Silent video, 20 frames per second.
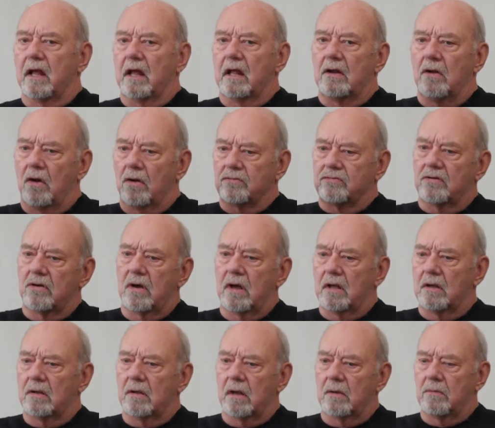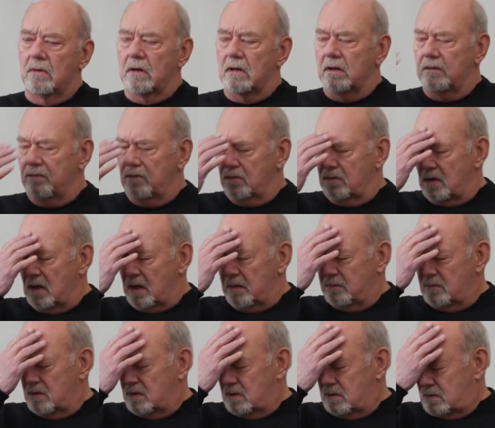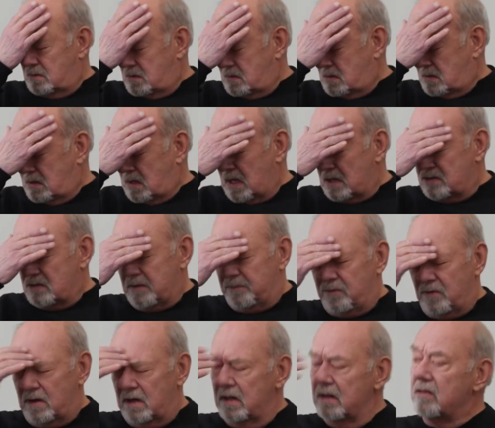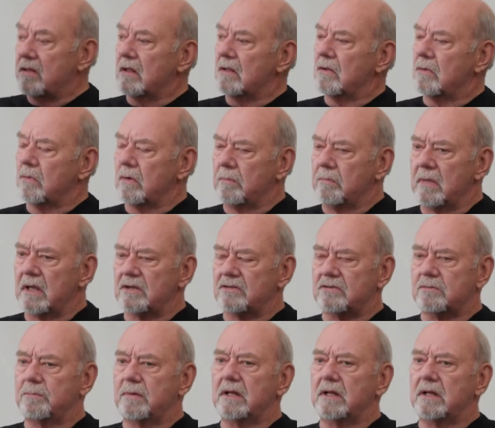And also, I want to give you time to catch up on anything that we missed.